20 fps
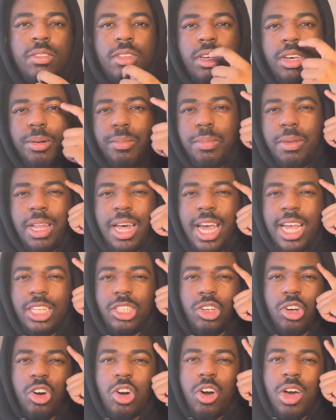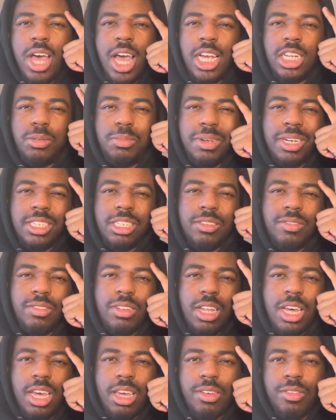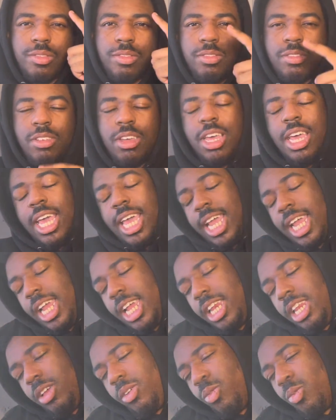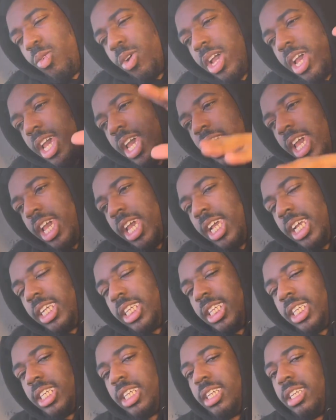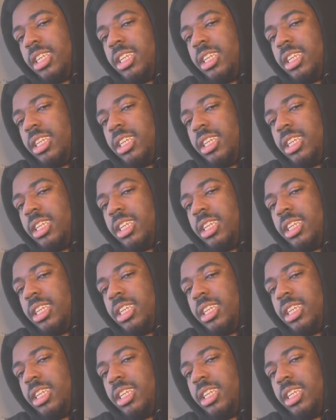Apply it to all aspects of life. Anyways,